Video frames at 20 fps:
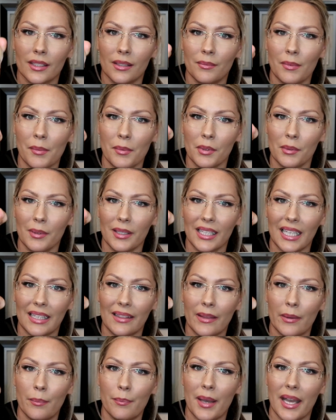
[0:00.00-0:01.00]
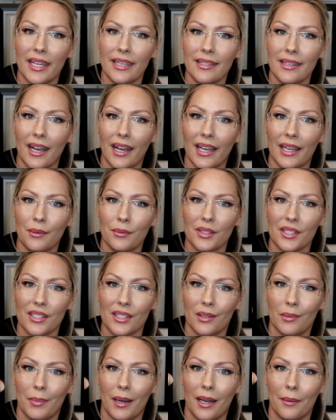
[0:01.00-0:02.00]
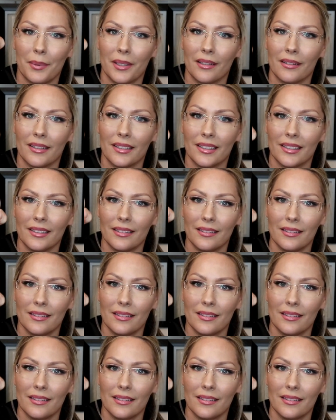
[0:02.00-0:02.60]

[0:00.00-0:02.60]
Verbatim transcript: Remember when like the Ben Nye was so popular?